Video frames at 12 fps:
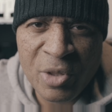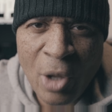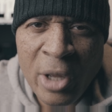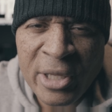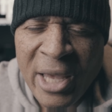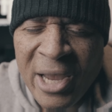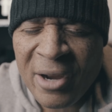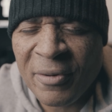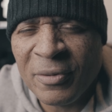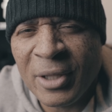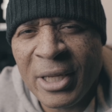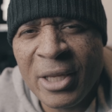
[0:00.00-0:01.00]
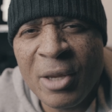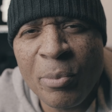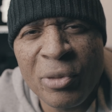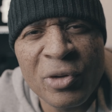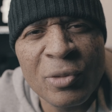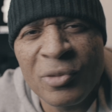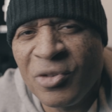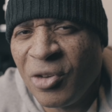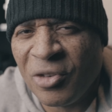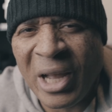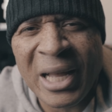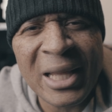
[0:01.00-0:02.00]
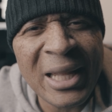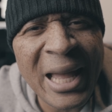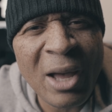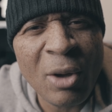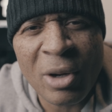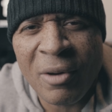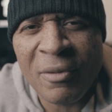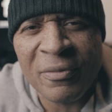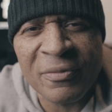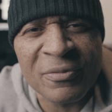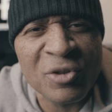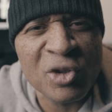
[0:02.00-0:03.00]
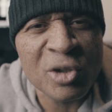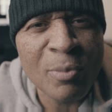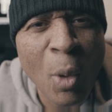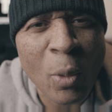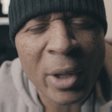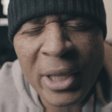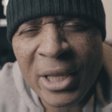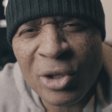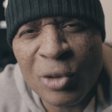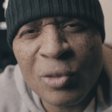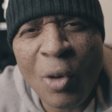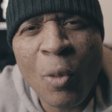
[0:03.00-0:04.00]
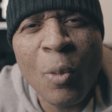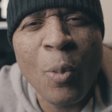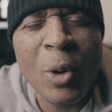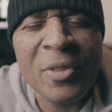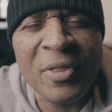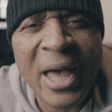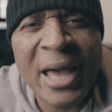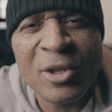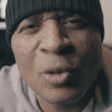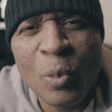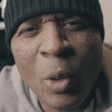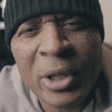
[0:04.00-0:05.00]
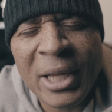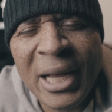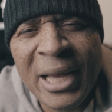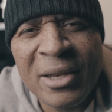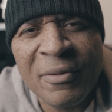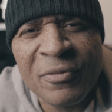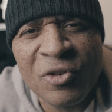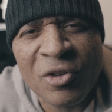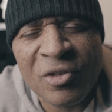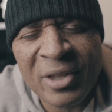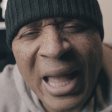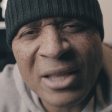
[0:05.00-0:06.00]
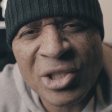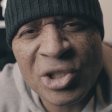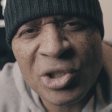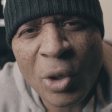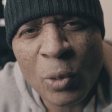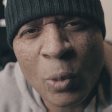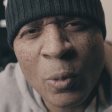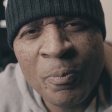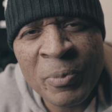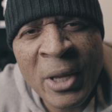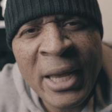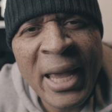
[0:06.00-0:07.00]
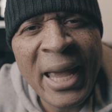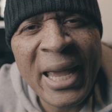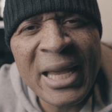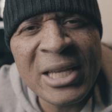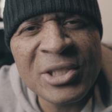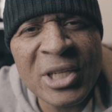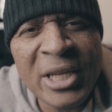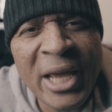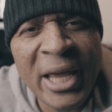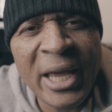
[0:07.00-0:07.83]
done carefully, can produce just a cloud of smoke, and you don't want that. You want kind of just that subtle haze in the